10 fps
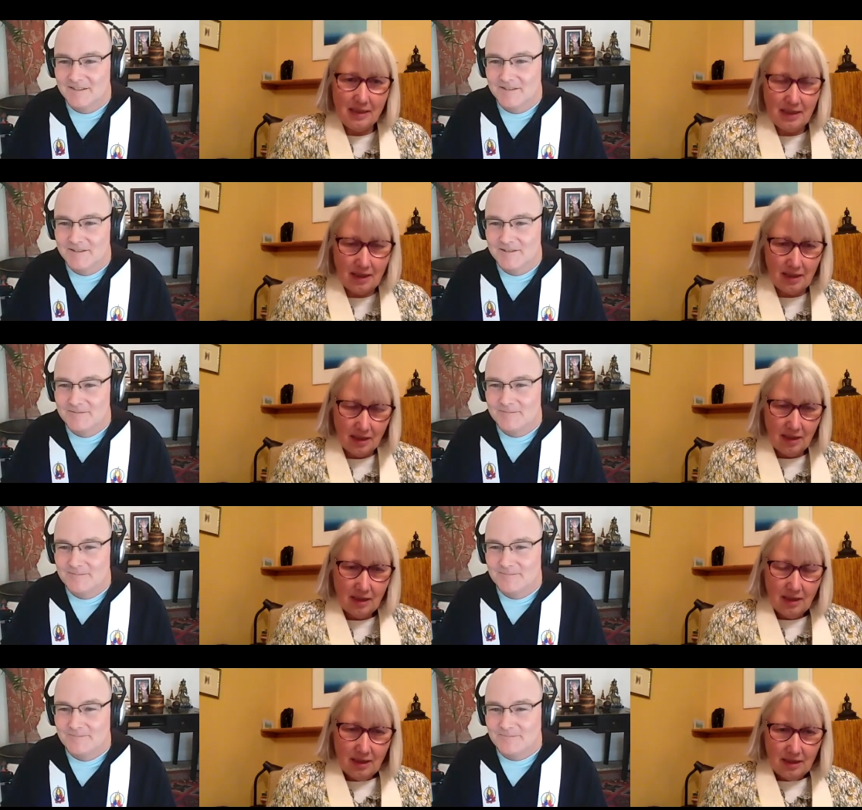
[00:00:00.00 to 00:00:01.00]
Speaker 1: the
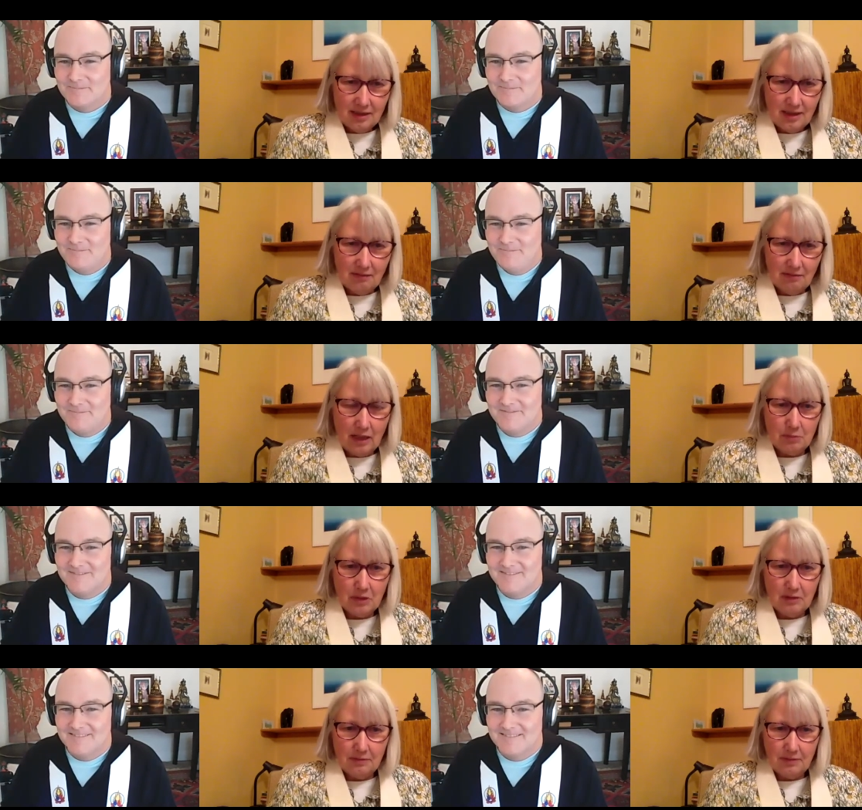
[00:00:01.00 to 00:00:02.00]

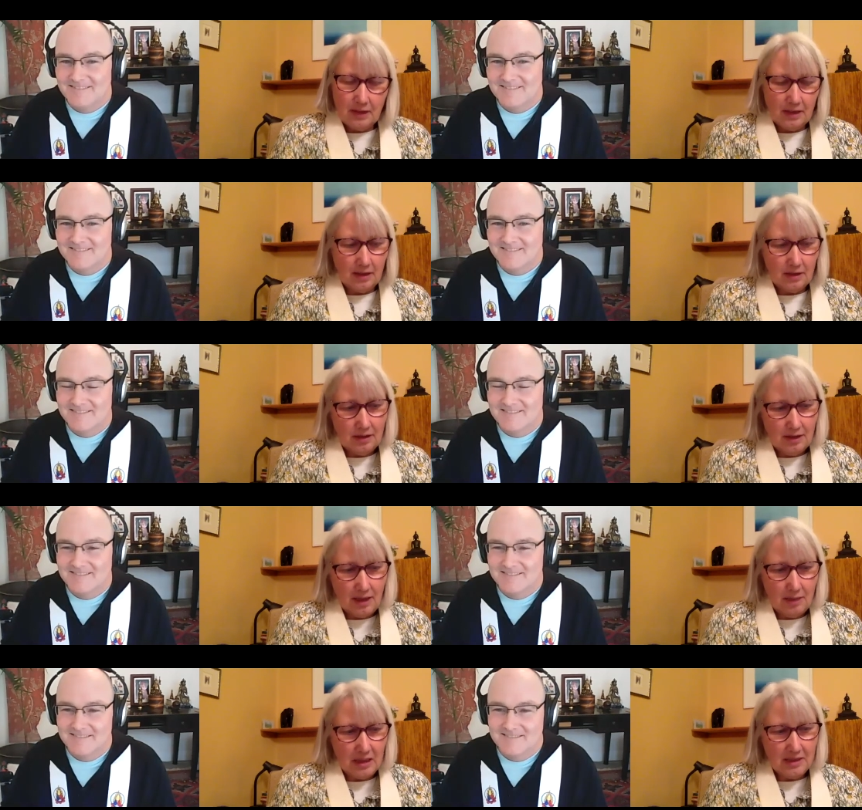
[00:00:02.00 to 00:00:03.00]
realm of
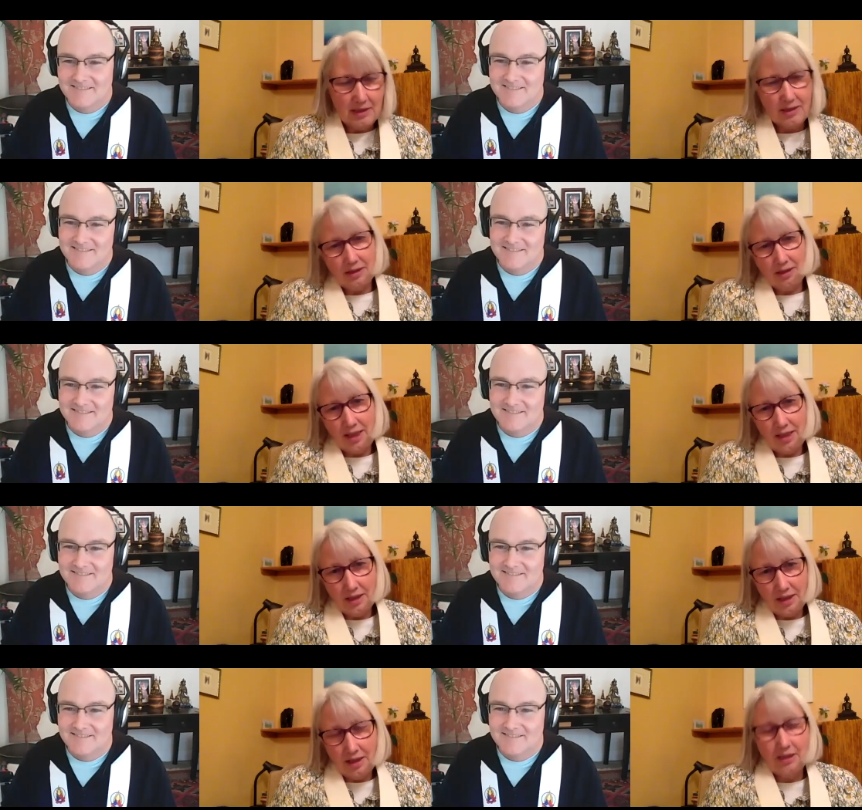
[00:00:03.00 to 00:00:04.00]
climate and the
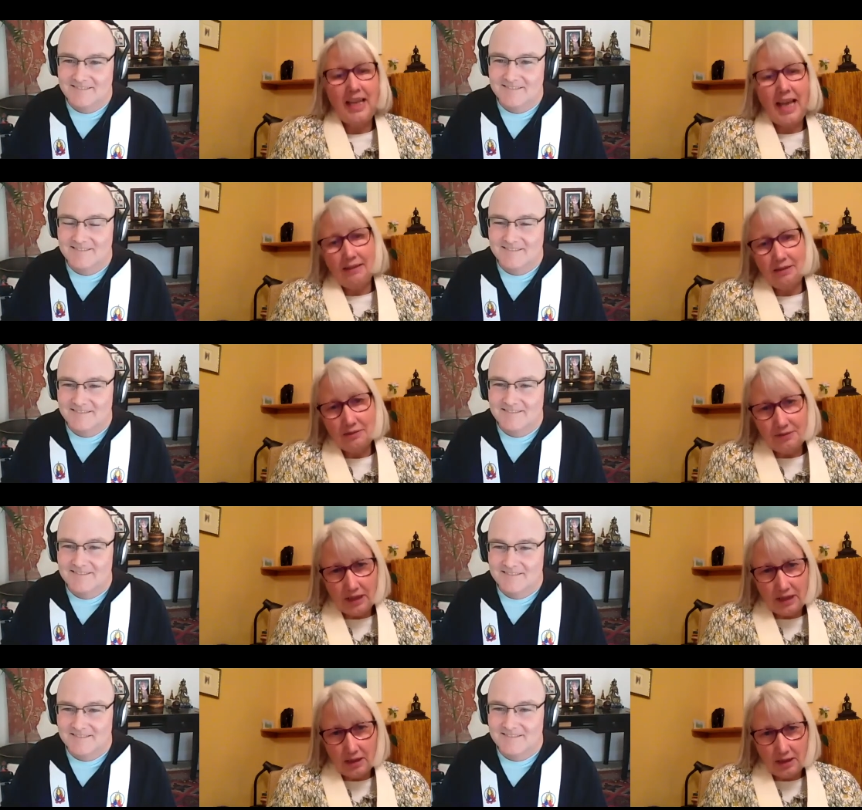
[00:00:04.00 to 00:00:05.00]
earth and caring for
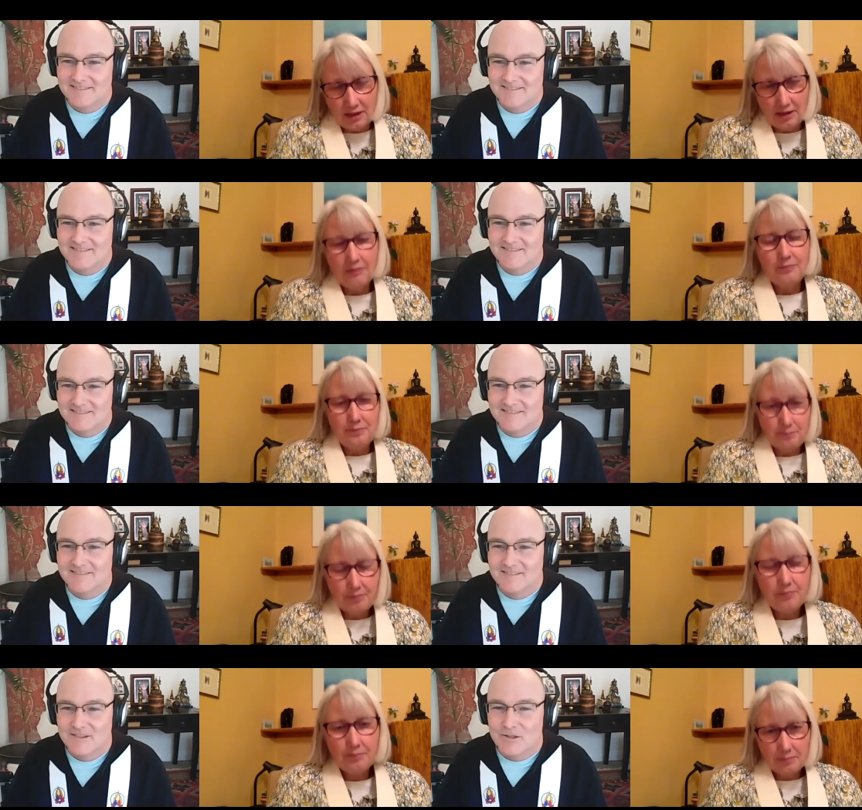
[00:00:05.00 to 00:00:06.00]
the earth.
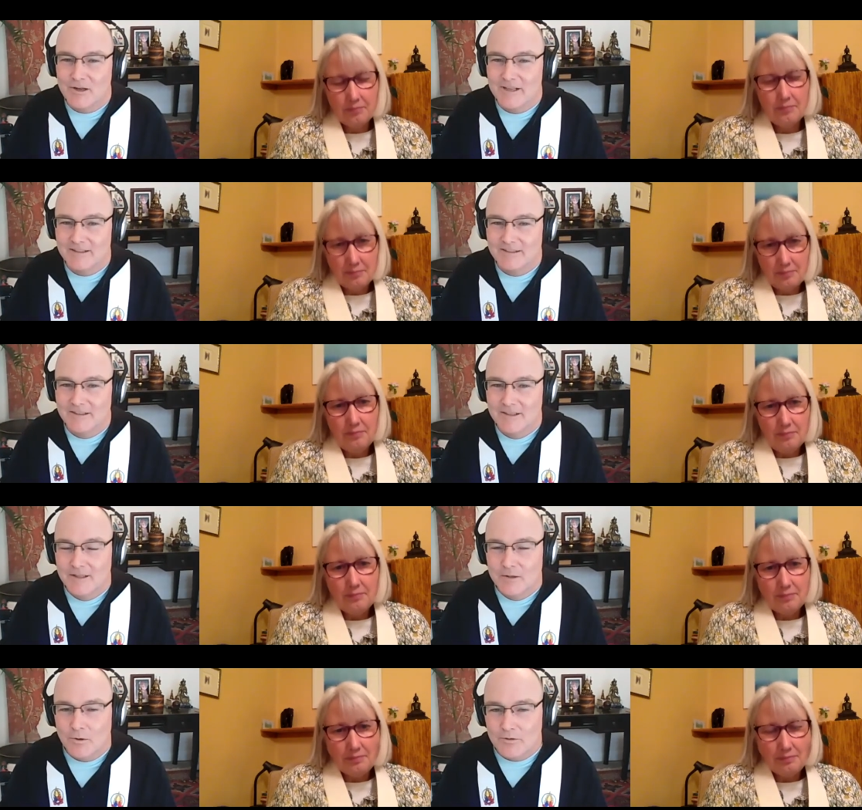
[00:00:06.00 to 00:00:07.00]
Speaker 2: Great.
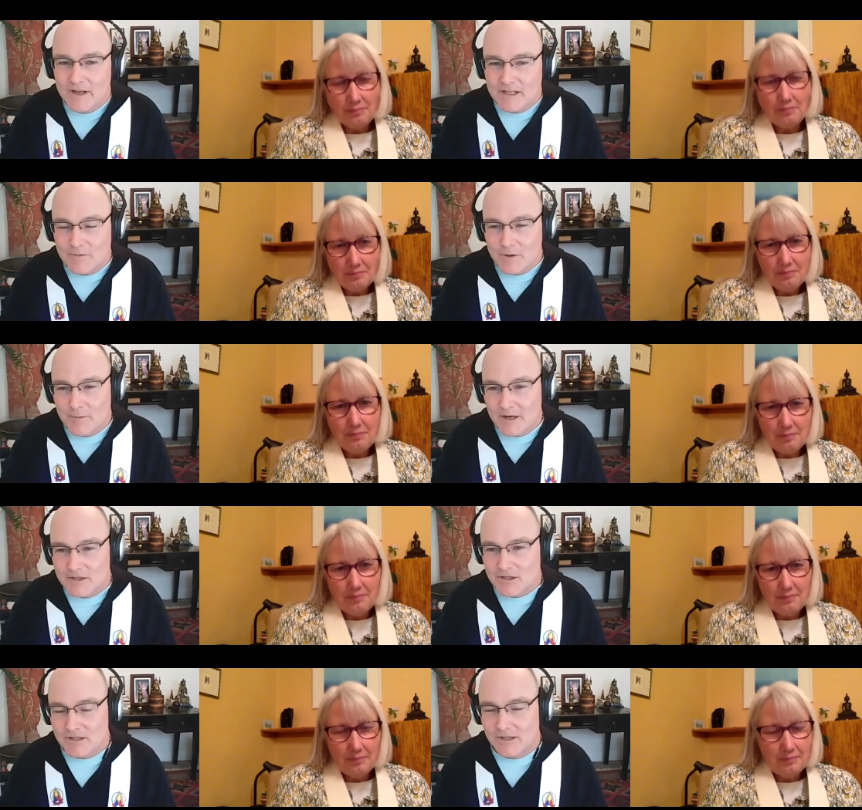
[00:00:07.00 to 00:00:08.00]
Well, thanks very
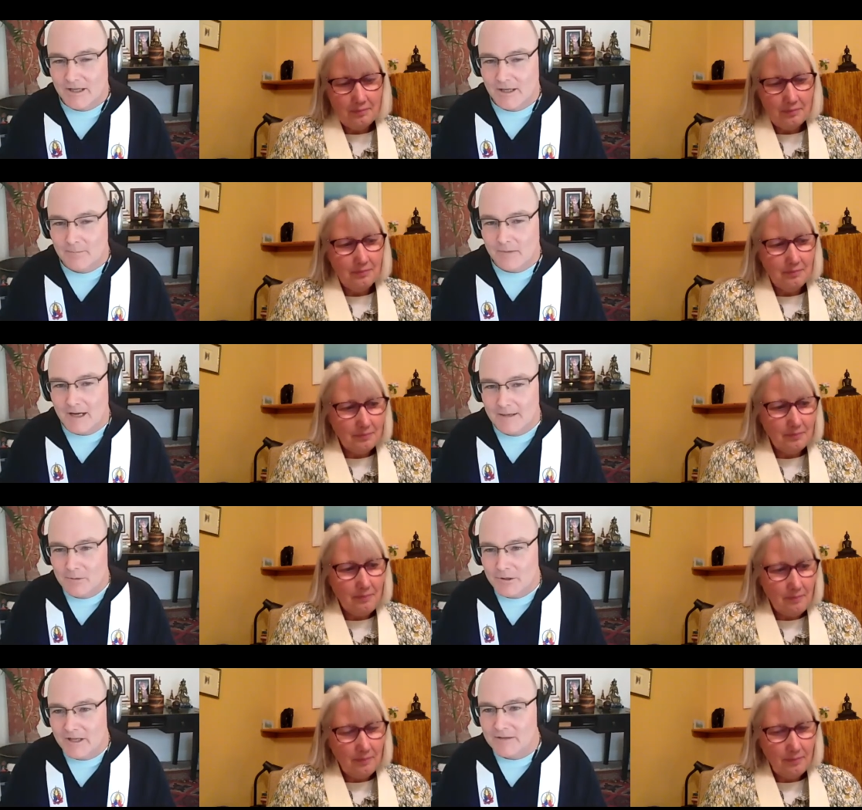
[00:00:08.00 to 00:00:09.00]
much. I'm
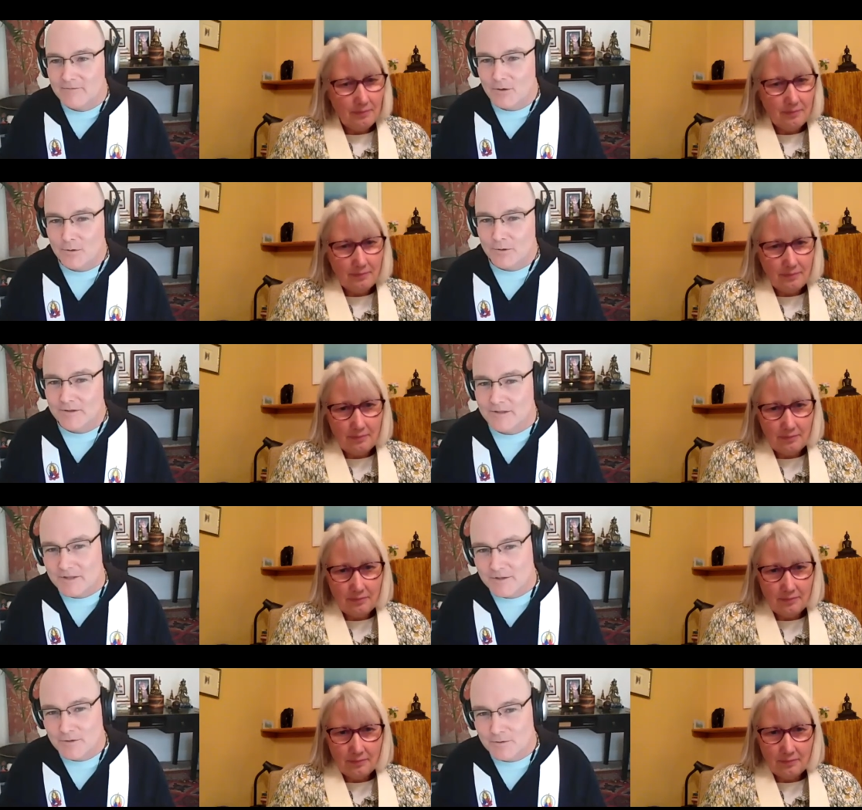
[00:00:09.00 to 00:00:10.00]
looking forward
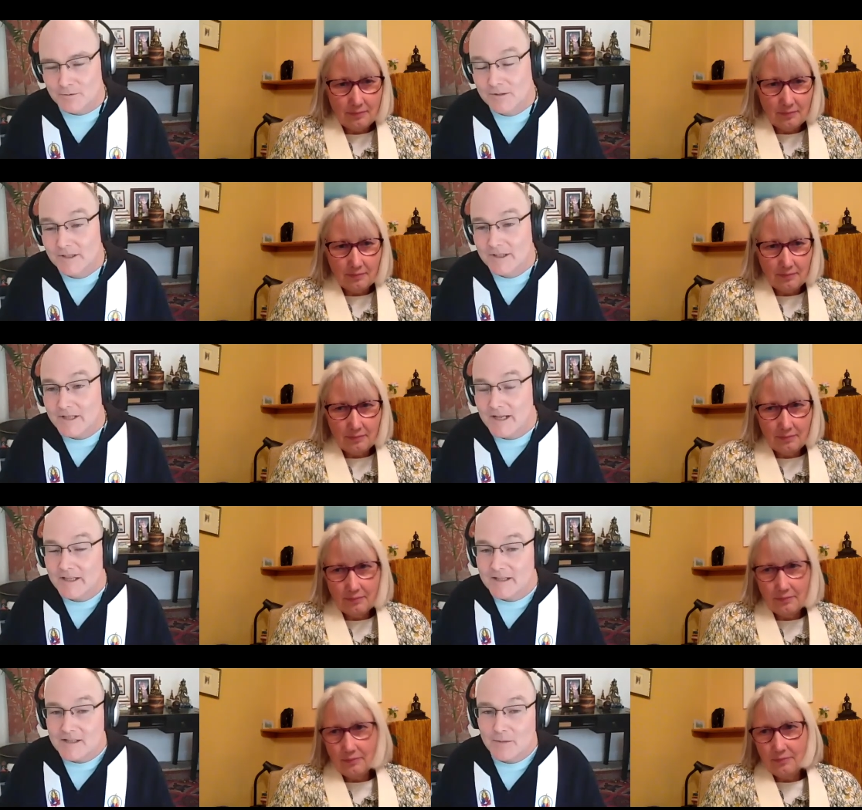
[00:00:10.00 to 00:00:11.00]
to
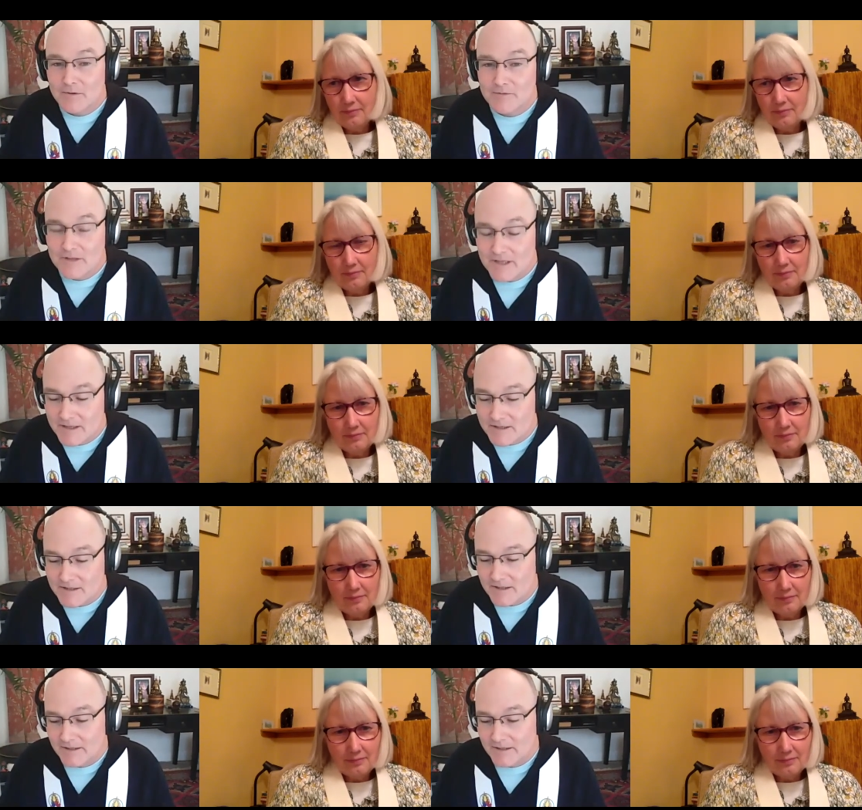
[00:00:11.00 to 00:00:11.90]
taking some of these